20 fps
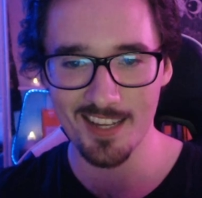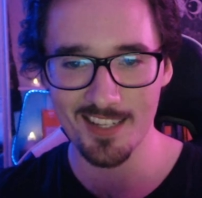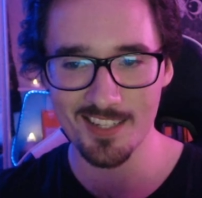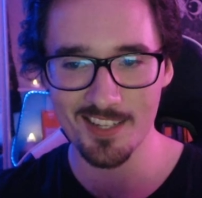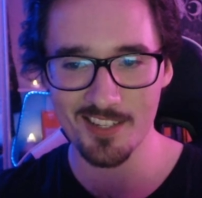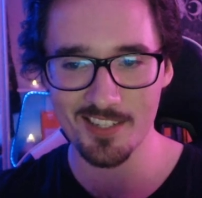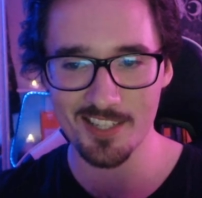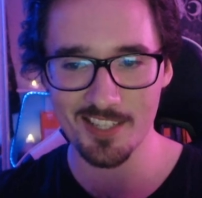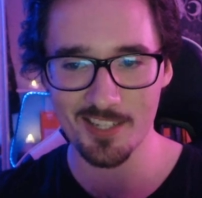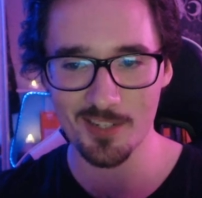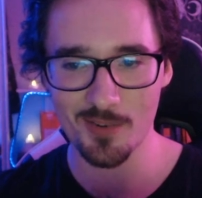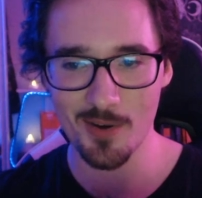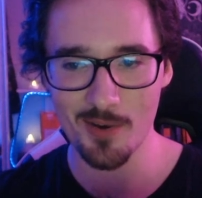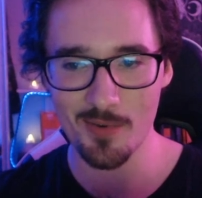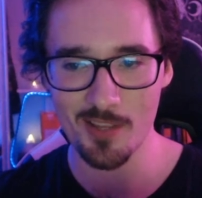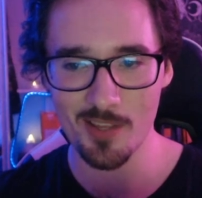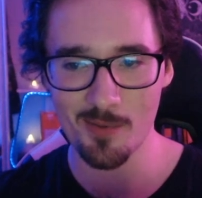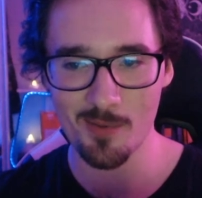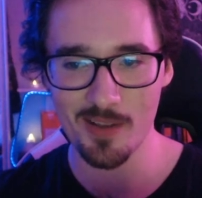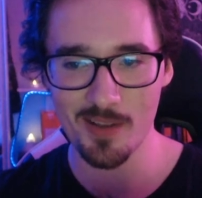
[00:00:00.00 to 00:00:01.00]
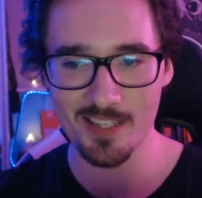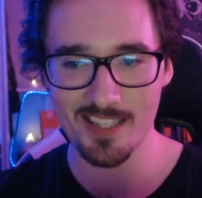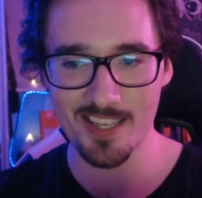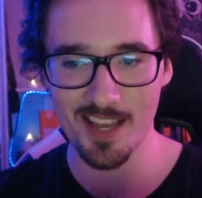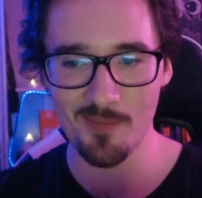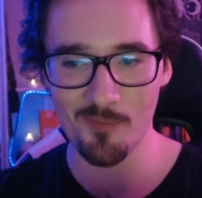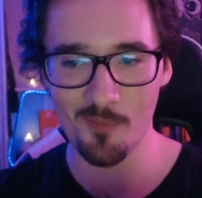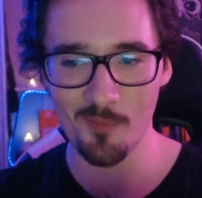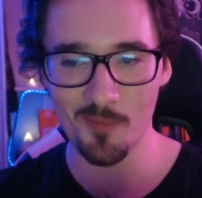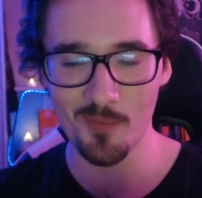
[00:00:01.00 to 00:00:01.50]
disagree with you, but
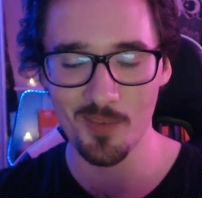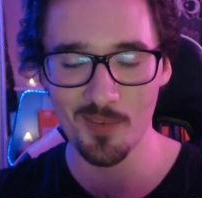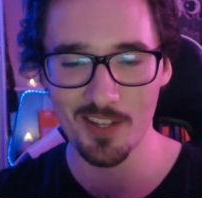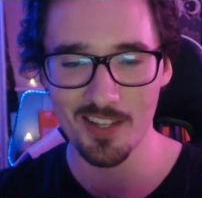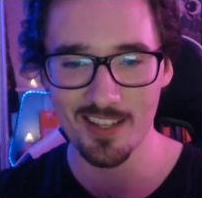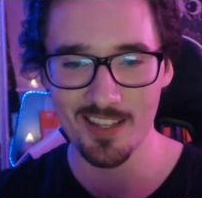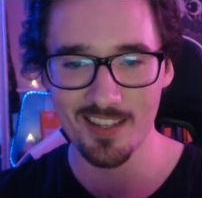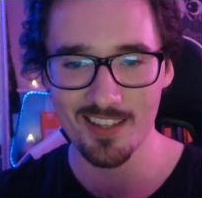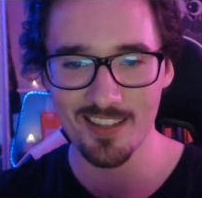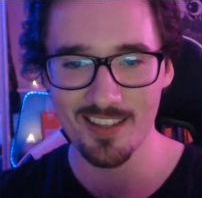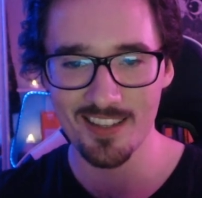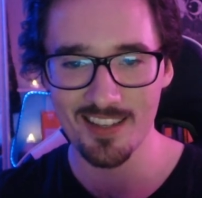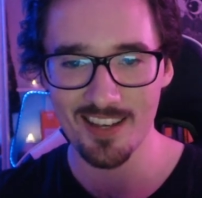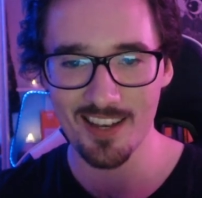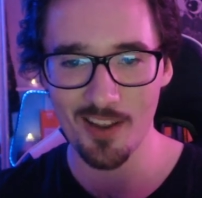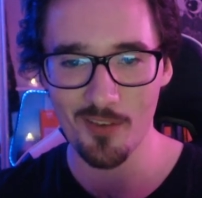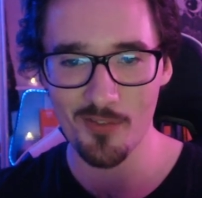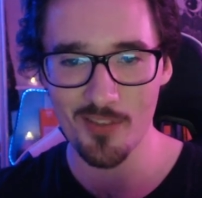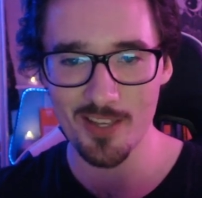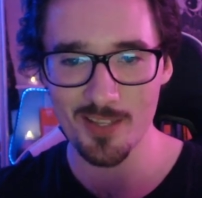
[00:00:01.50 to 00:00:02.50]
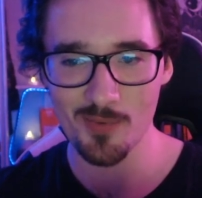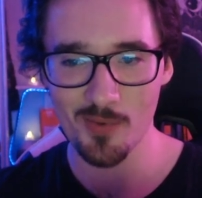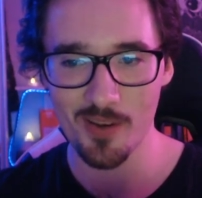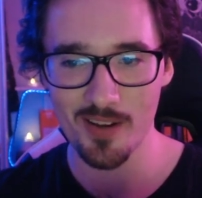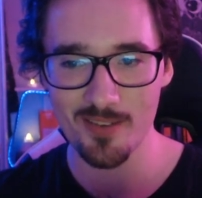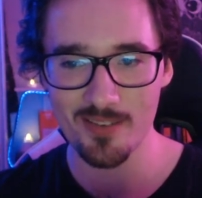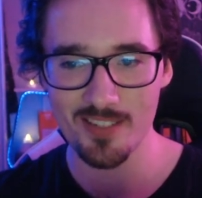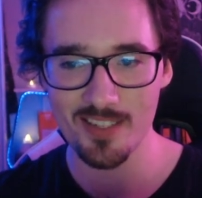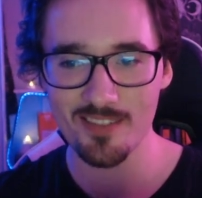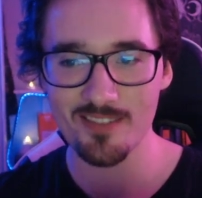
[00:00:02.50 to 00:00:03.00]
love this one.
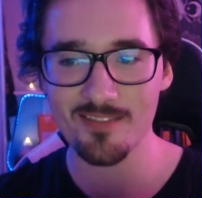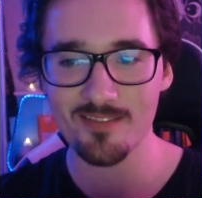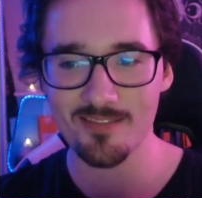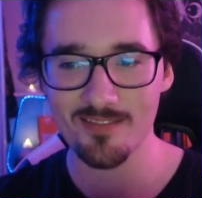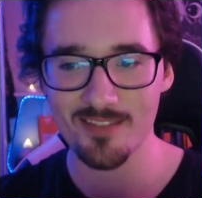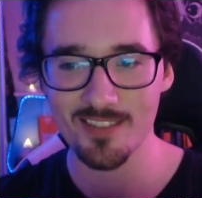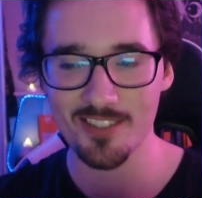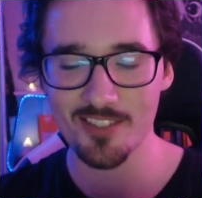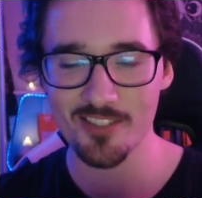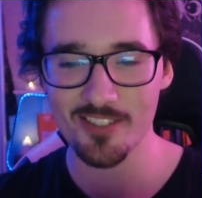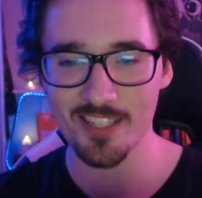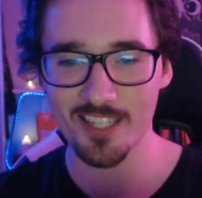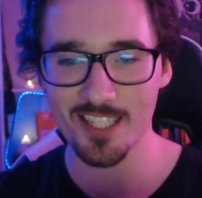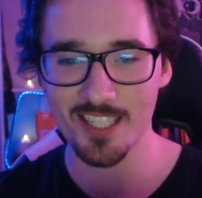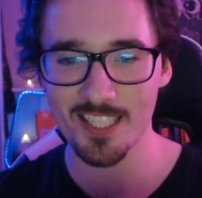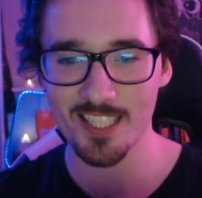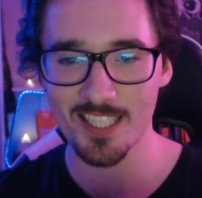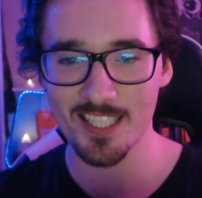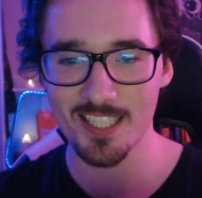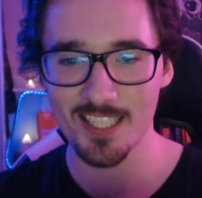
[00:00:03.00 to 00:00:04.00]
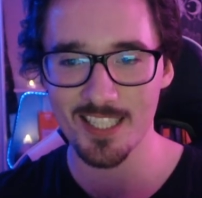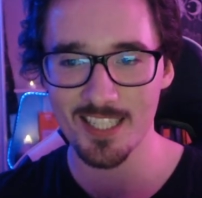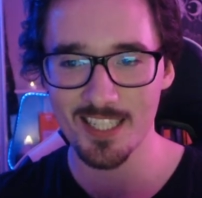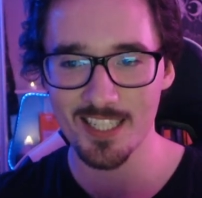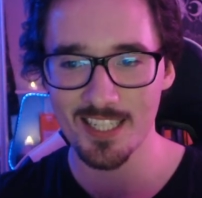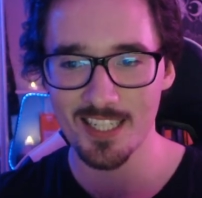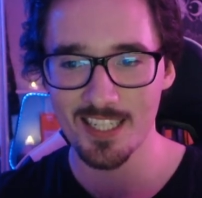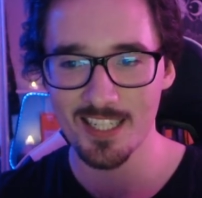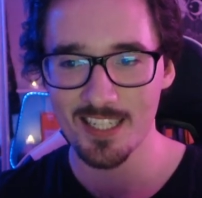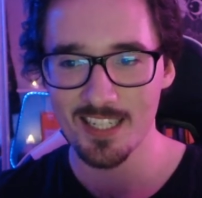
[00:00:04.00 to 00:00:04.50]
I was like, interesting.
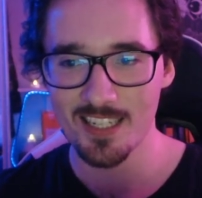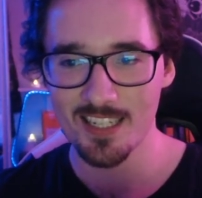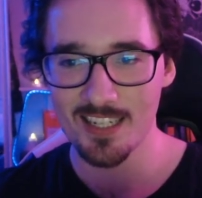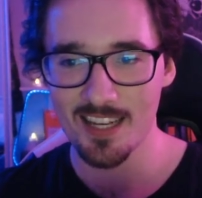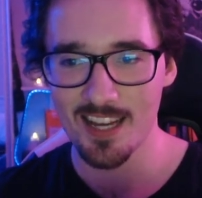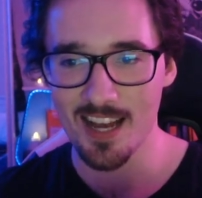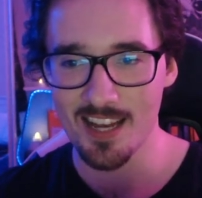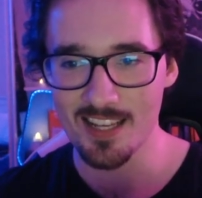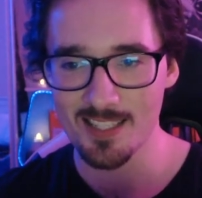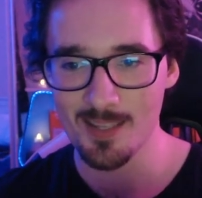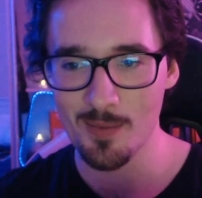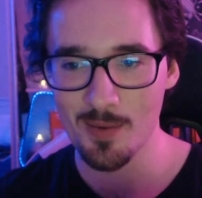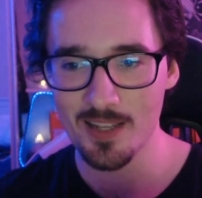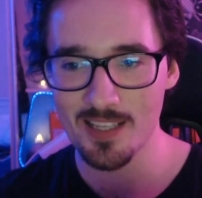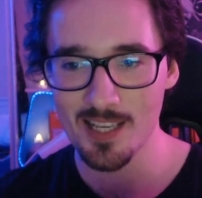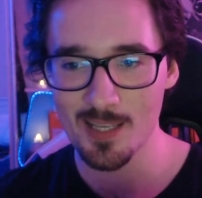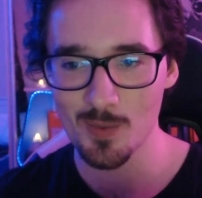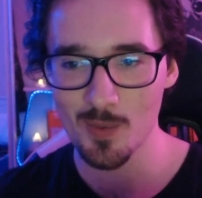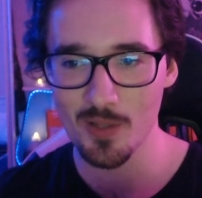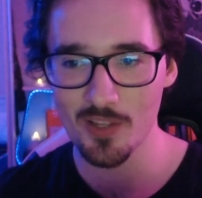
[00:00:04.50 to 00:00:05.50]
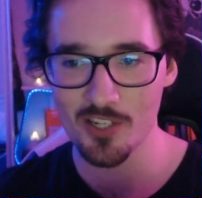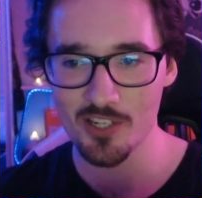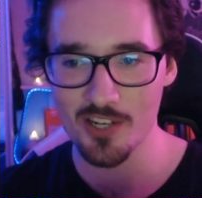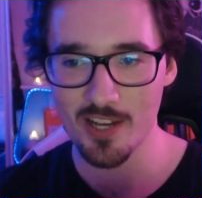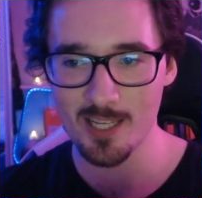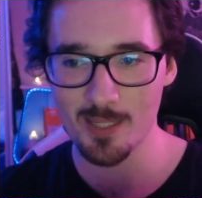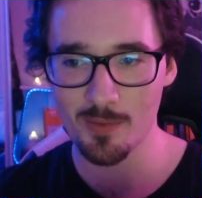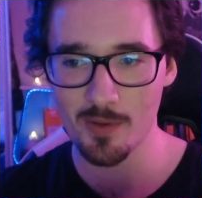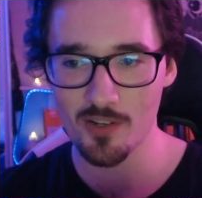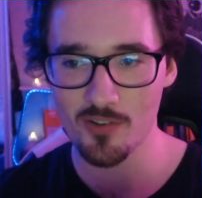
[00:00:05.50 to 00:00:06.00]
Somebody says, will the
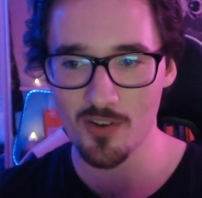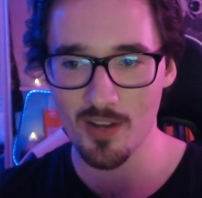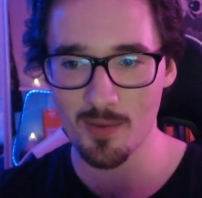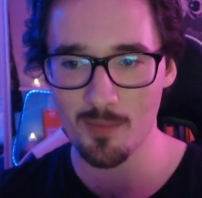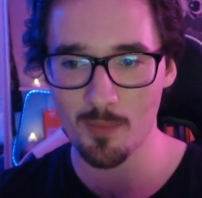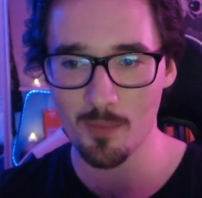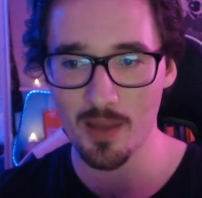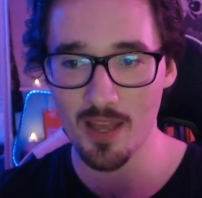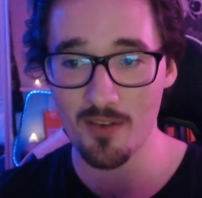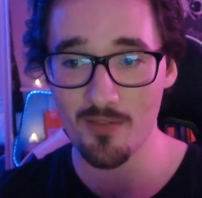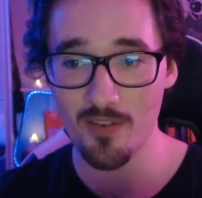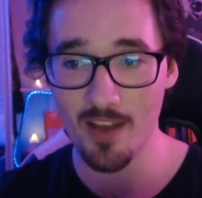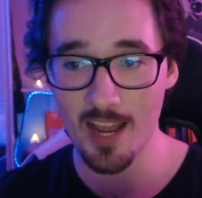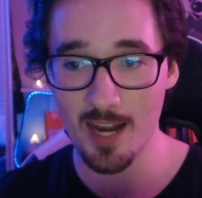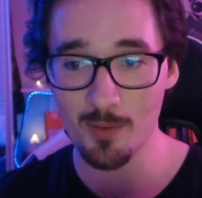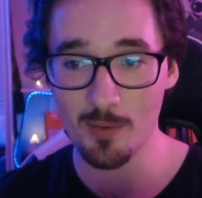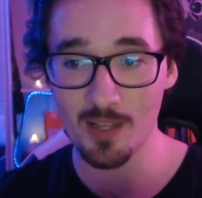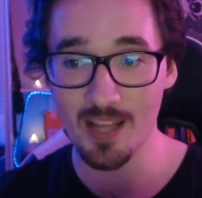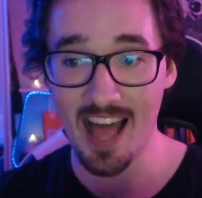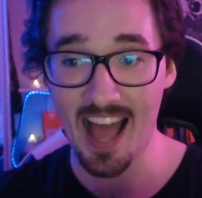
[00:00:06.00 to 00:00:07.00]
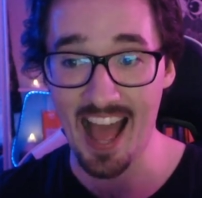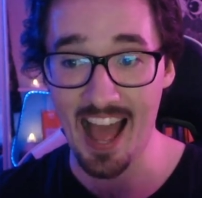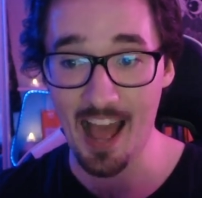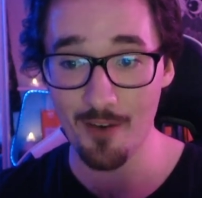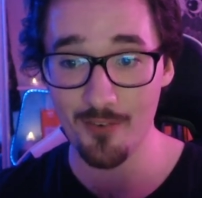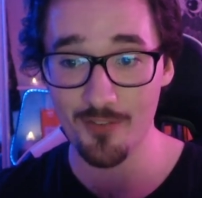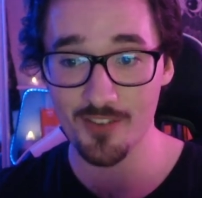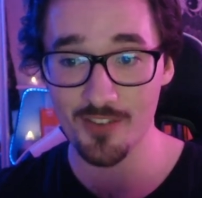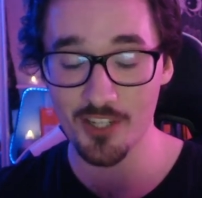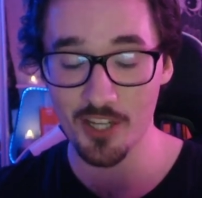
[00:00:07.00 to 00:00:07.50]
Shakespeare stream be available
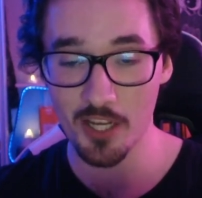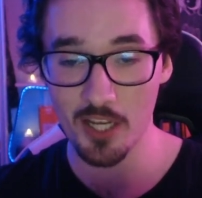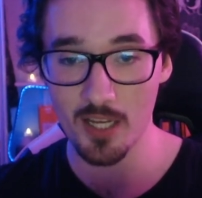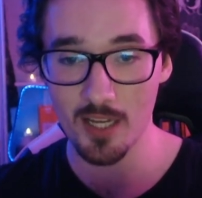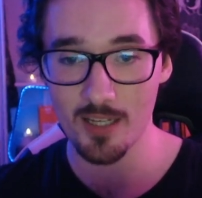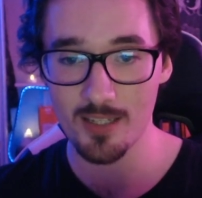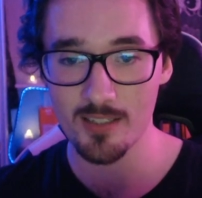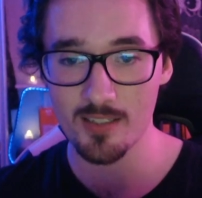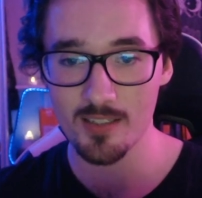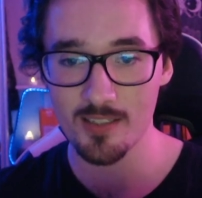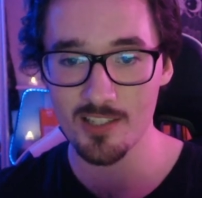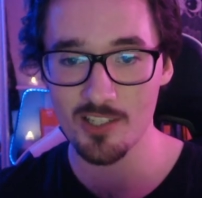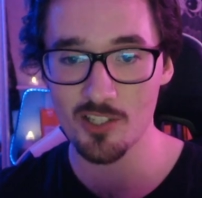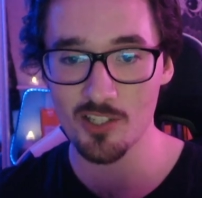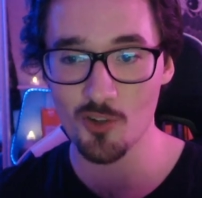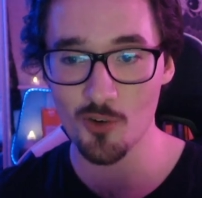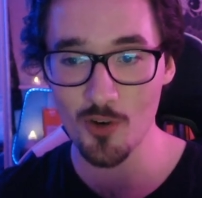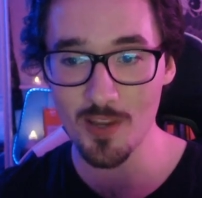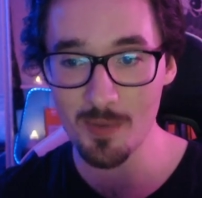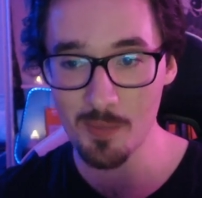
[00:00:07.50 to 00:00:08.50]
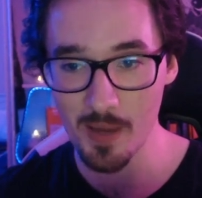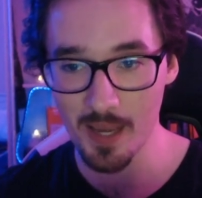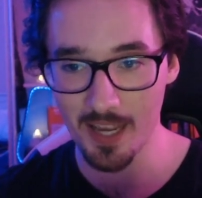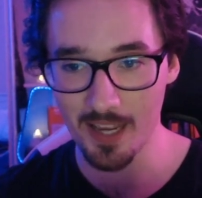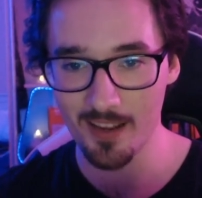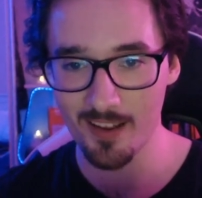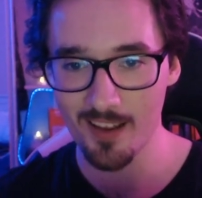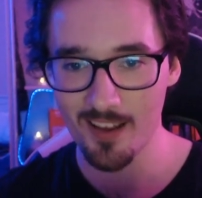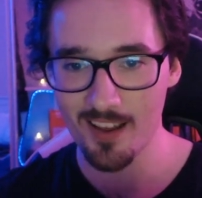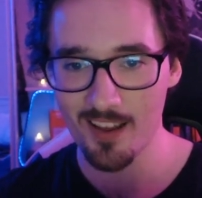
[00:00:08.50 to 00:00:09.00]
after
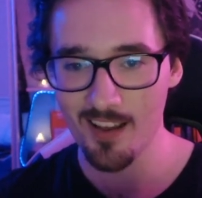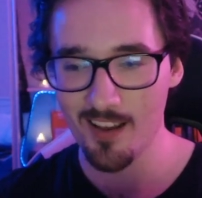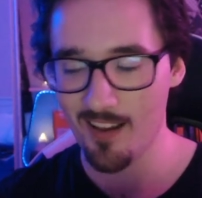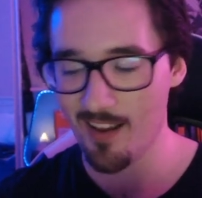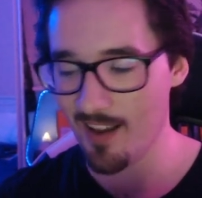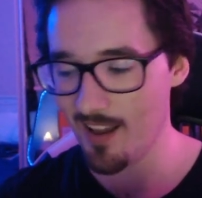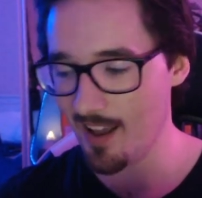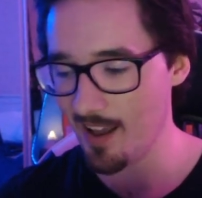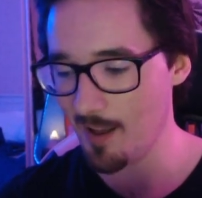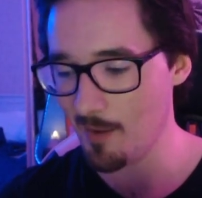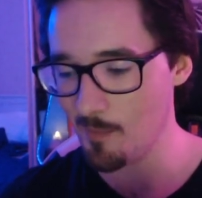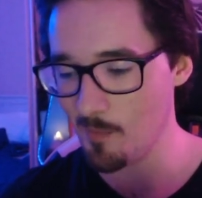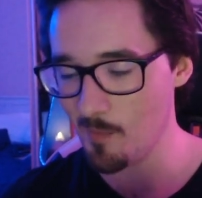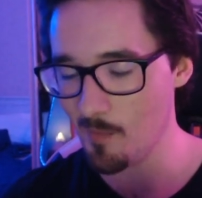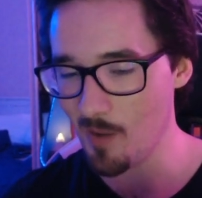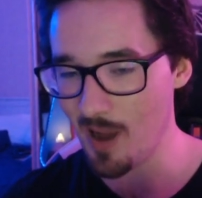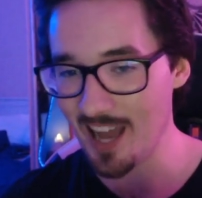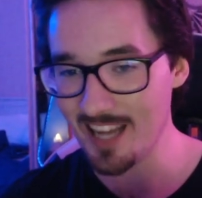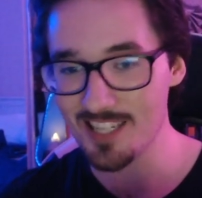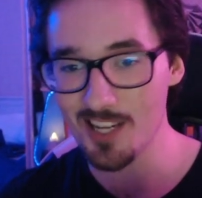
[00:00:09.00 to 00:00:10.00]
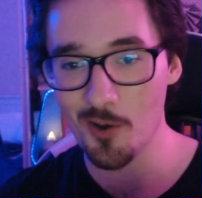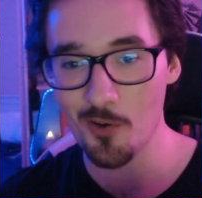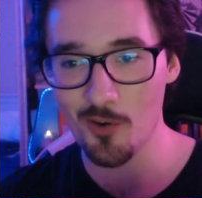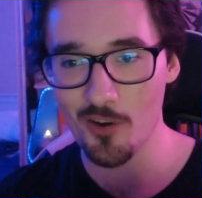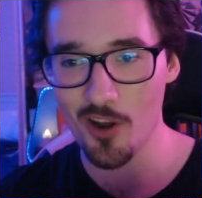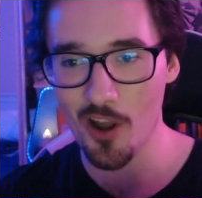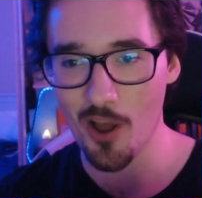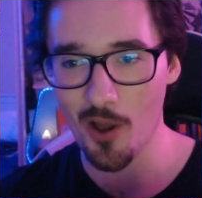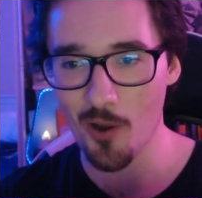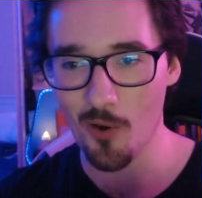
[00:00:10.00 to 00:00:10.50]
streaming? I
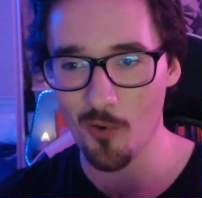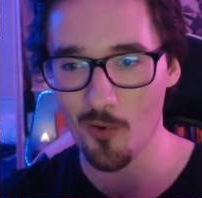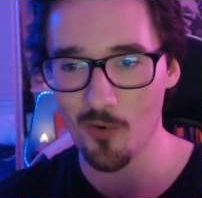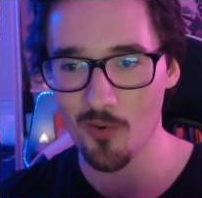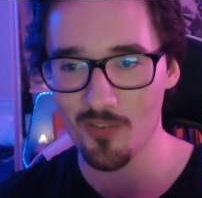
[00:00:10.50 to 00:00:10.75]
don't know.